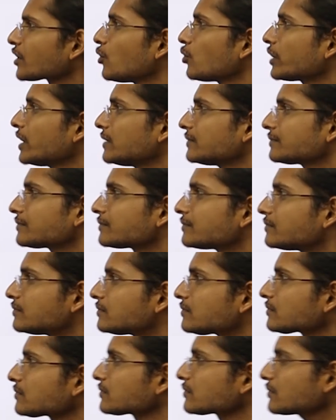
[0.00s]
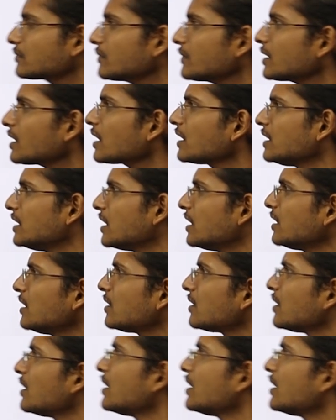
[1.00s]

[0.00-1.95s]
okay, here